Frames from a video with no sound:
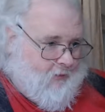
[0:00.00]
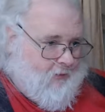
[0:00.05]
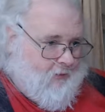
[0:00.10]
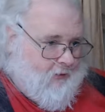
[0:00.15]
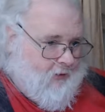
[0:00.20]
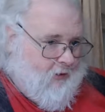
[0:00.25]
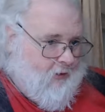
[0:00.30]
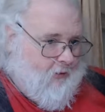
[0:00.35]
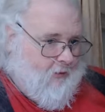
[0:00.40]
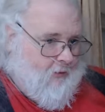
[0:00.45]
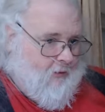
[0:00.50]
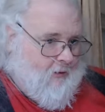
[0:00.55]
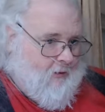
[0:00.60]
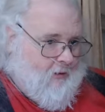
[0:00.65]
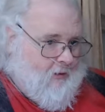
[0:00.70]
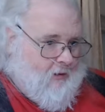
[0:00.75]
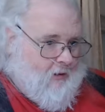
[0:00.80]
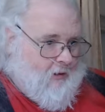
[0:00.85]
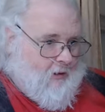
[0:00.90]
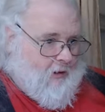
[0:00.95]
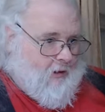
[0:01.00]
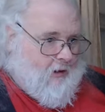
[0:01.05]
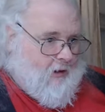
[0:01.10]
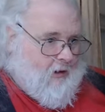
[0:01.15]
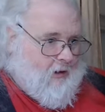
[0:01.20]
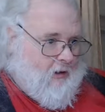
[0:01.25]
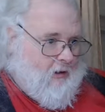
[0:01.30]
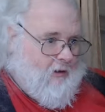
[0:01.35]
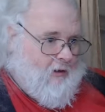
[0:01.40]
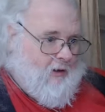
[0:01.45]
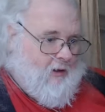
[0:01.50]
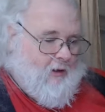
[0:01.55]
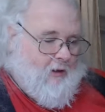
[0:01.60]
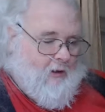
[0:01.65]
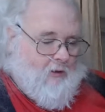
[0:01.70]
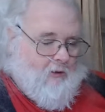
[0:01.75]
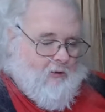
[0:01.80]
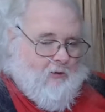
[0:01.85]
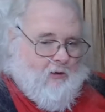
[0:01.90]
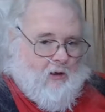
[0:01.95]
So it
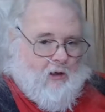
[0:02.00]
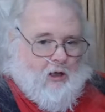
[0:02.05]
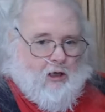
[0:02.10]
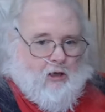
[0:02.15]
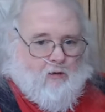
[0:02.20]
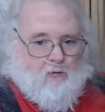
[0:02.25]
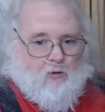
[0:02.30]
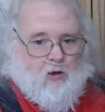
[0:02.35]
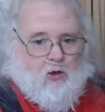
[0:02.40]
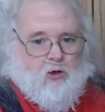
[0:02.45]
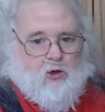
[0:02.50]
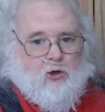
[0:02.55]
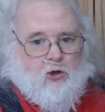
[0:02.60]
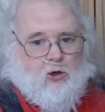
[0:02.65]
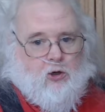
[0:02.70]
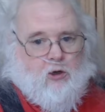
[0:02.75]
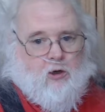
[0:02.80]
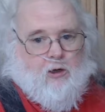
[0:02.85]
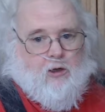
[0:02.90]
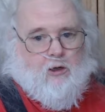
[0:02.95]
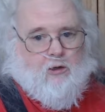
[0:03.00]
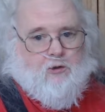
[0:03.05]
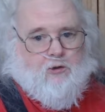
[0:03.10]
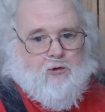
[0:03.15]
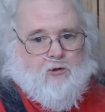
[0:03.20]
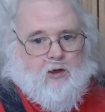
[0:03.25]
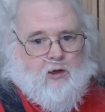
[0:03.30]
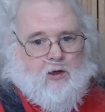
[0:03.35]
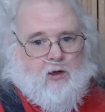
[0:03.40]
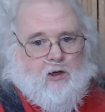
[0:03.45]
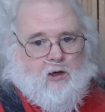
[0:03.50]
is kind of a curious thing